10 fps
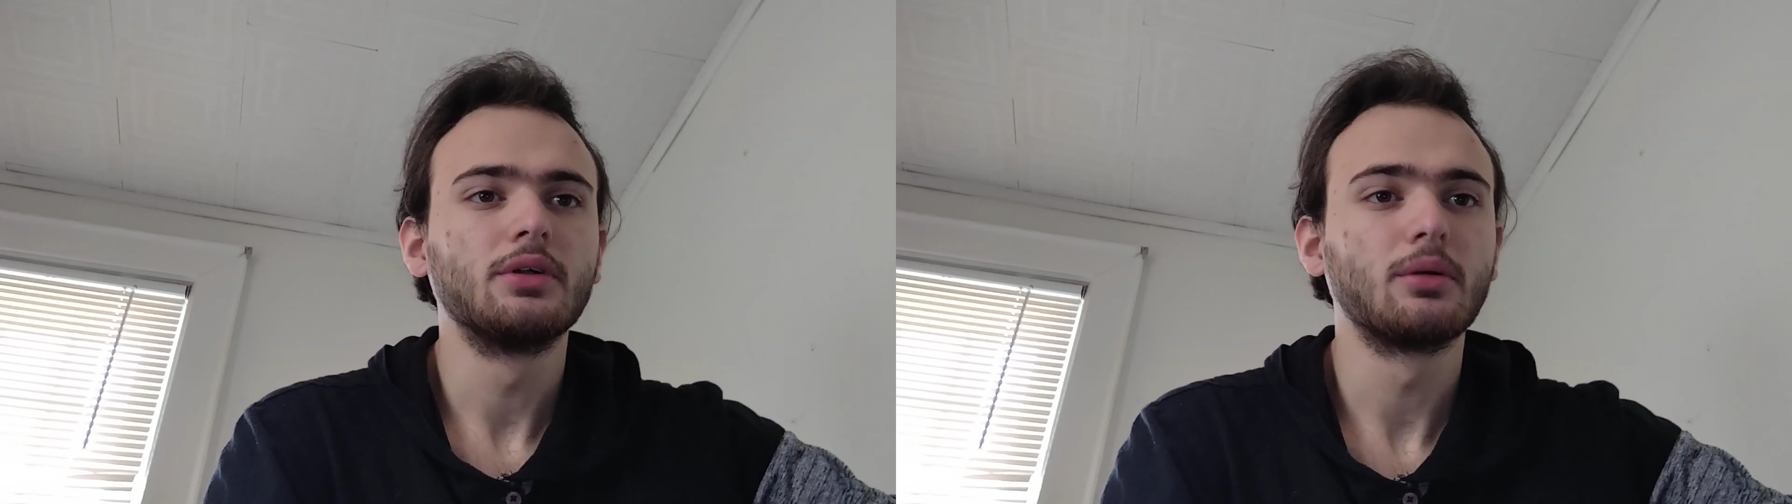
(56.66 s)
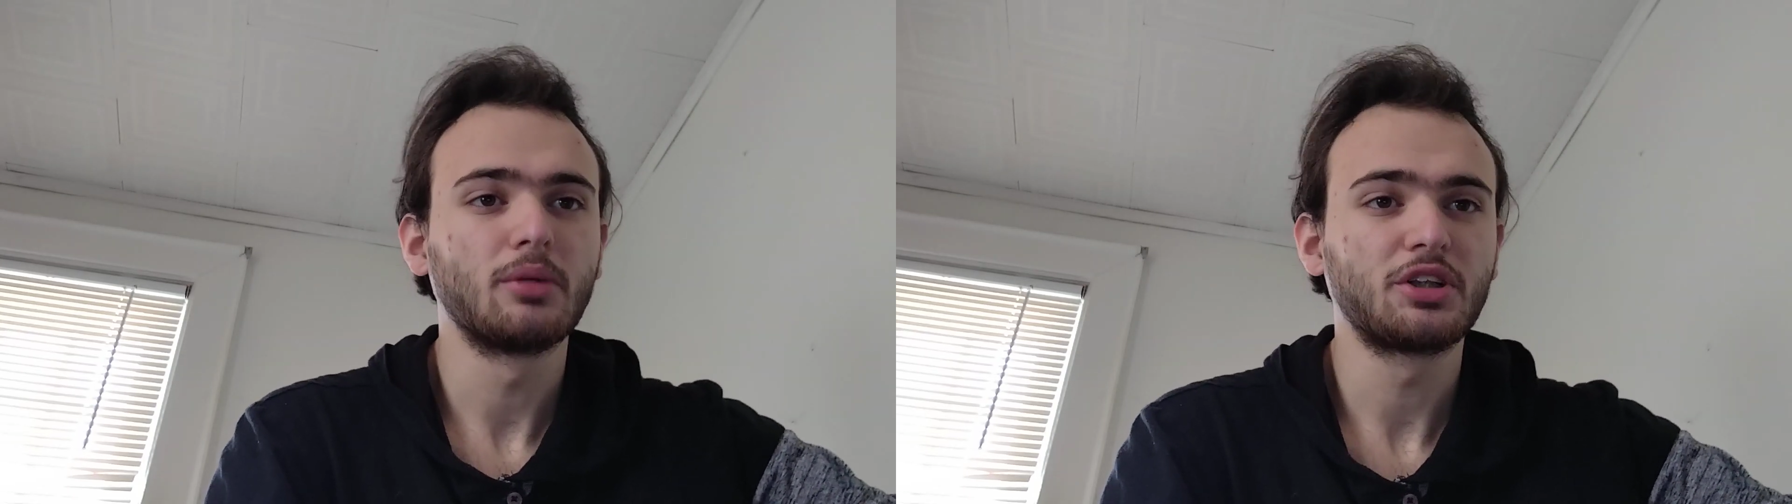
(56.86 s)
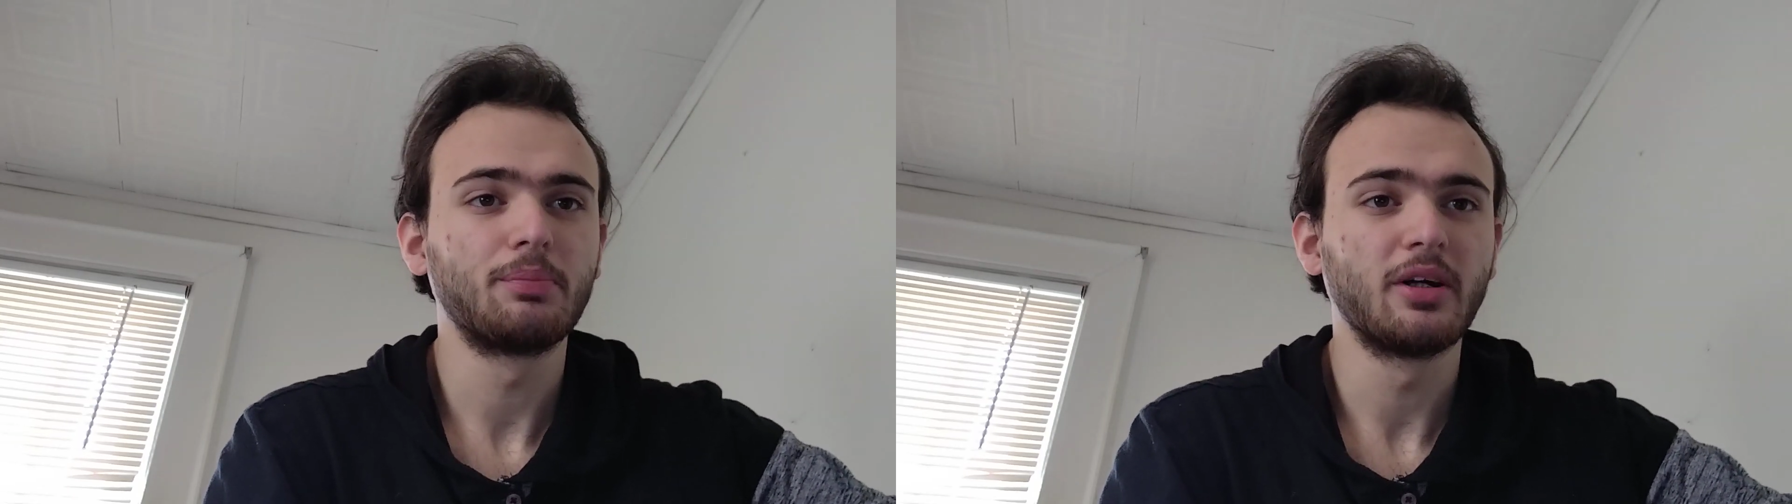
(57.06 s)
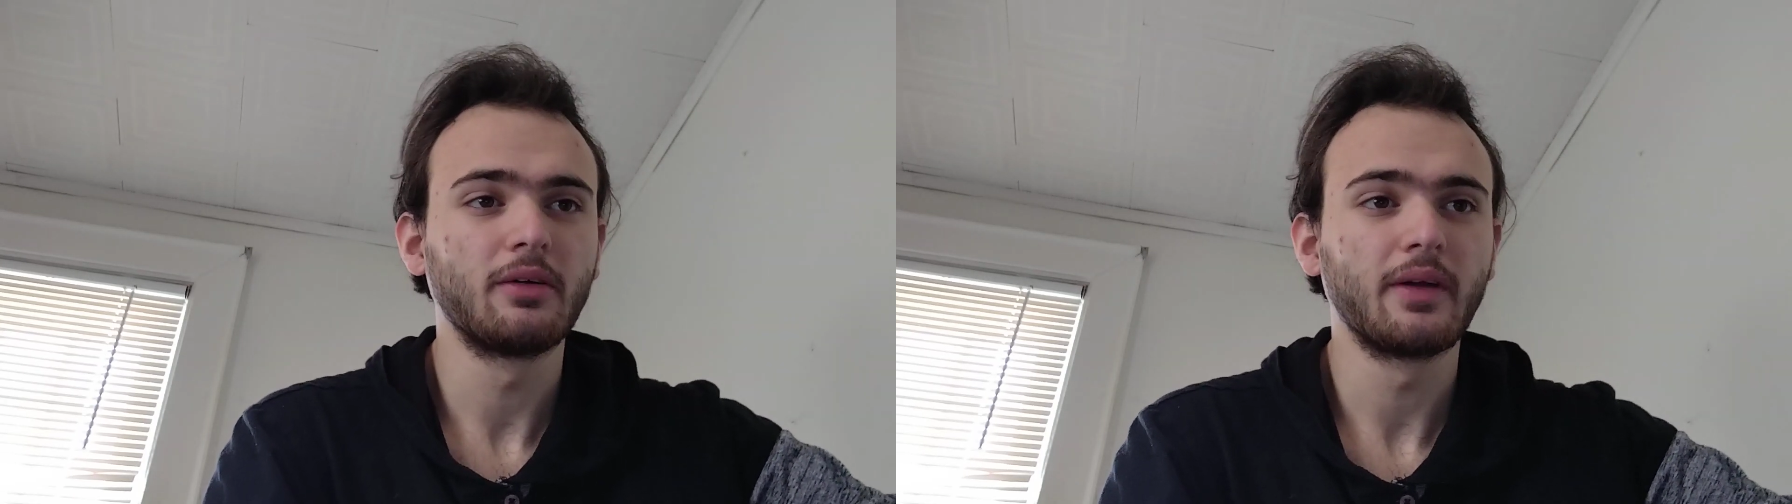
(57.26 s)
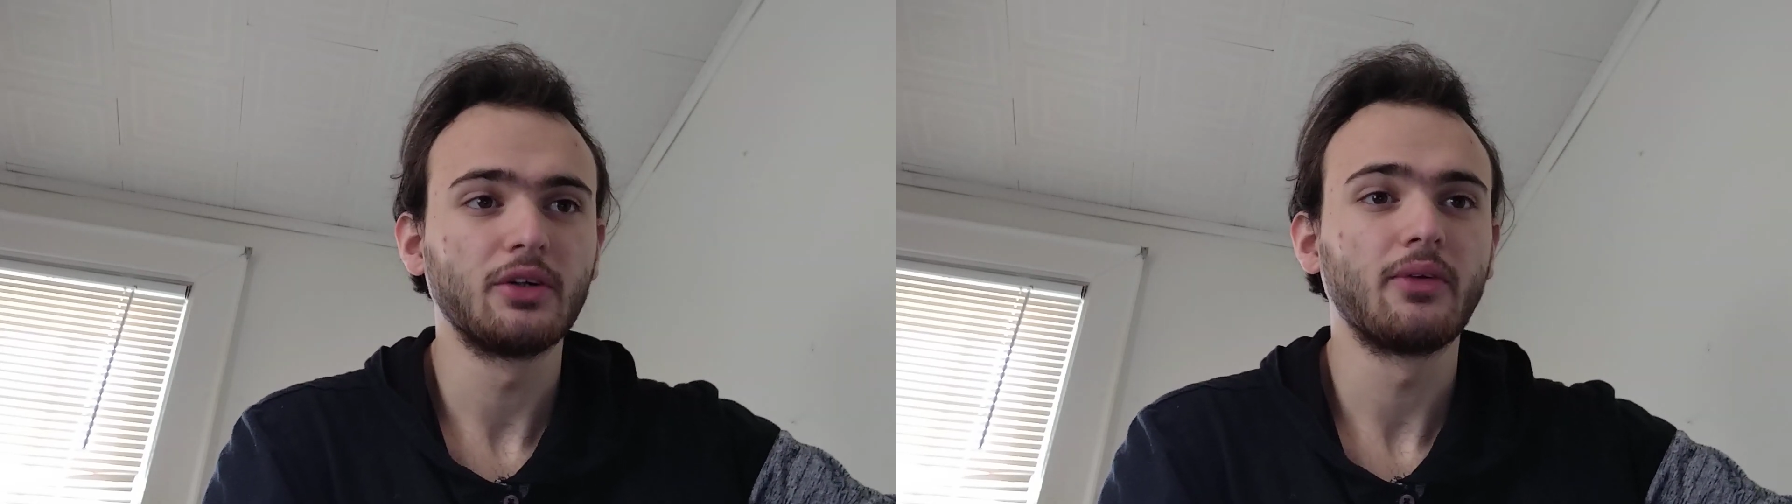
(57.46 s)
you're much
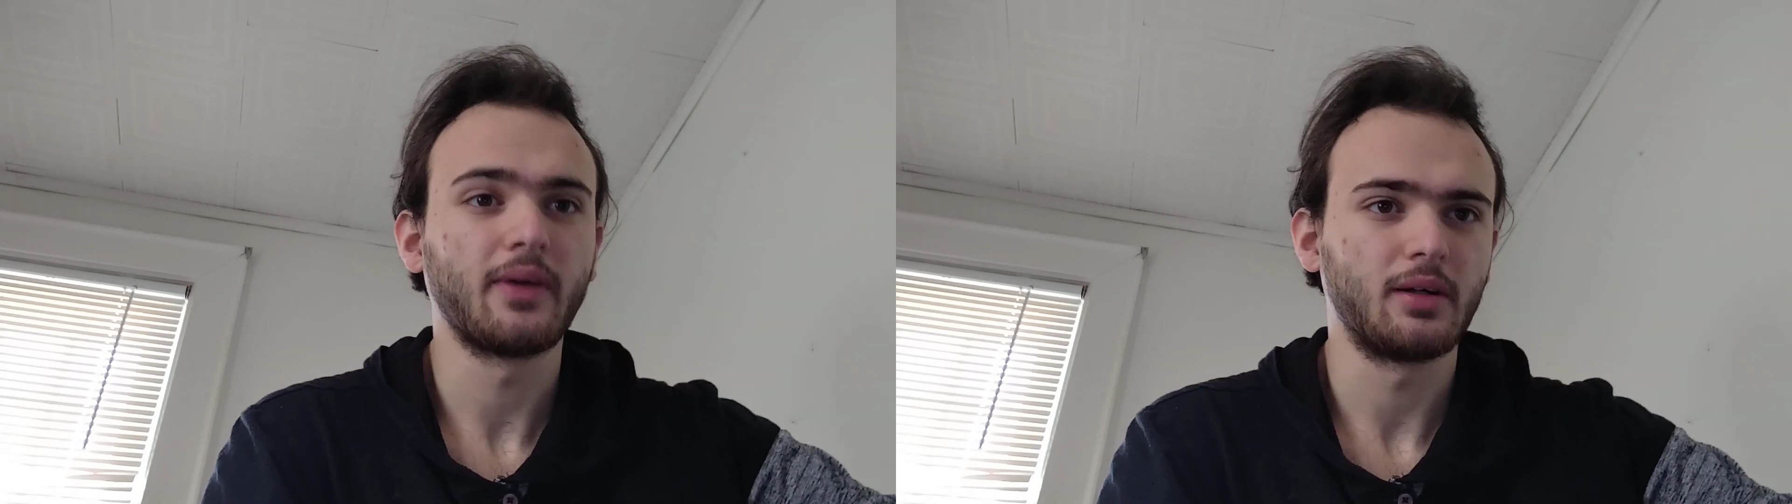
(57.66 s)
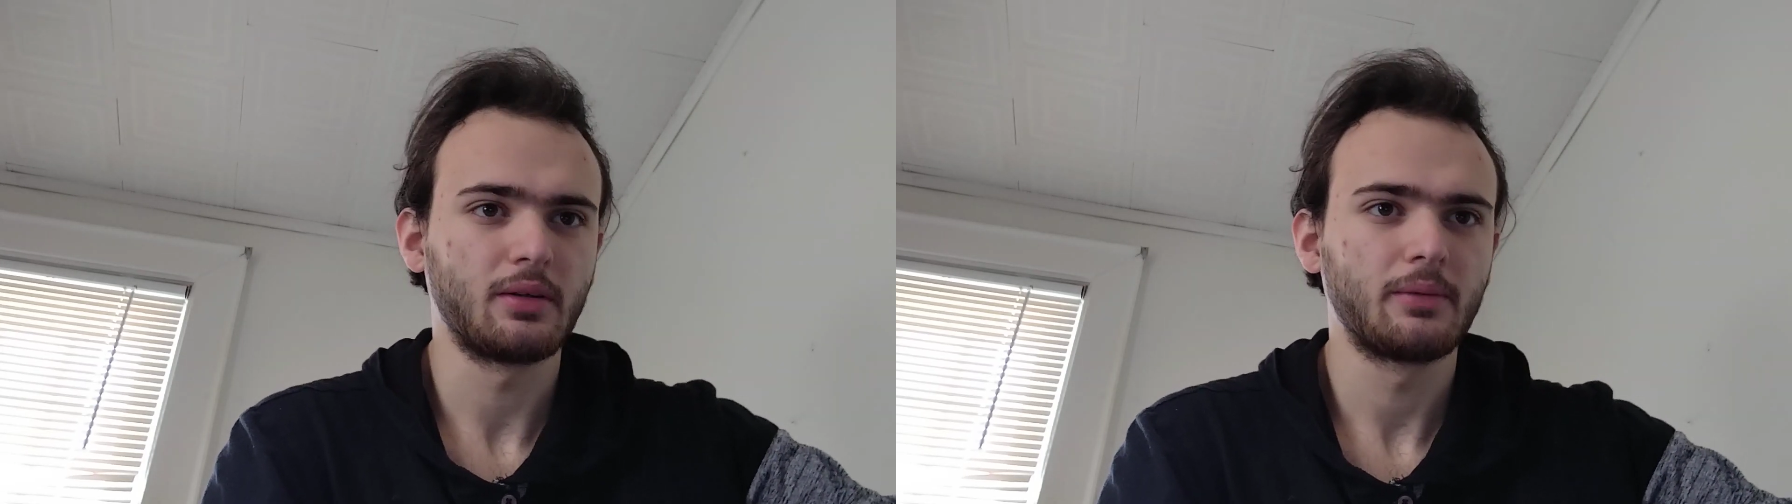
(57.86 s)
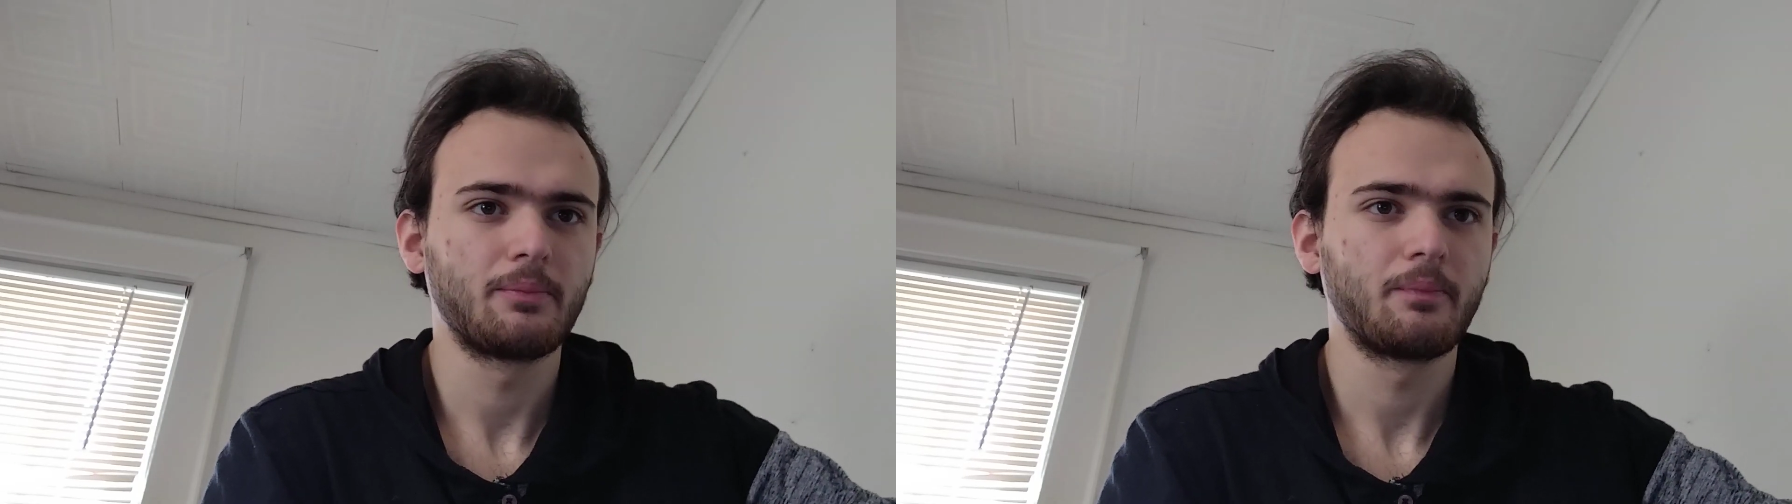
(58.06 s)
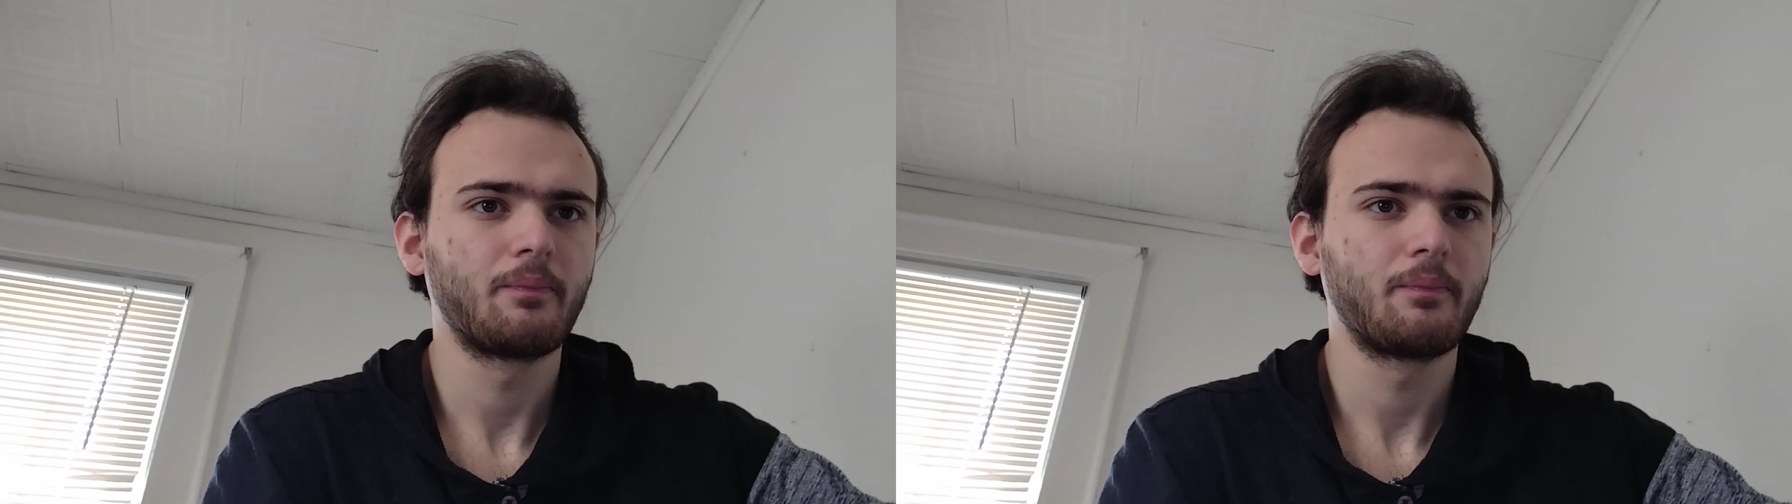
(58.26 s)
better than you think.